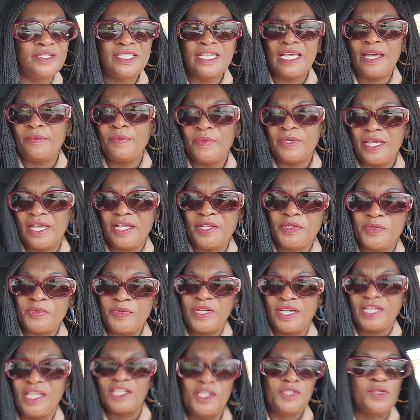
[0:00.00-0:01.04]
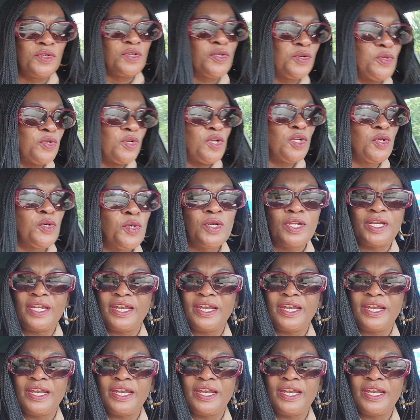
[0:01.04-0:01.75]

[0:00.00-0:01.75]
Sometimes we need to know, look